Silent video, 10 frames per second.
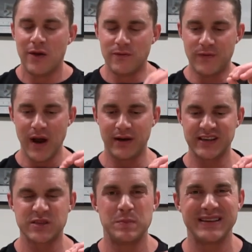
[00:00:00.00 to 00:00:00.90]
very
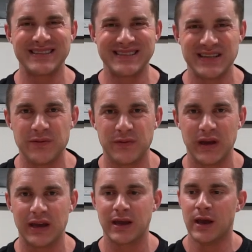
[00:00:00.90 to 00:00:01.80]

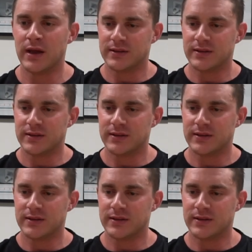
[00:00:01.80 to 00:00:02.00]
specific,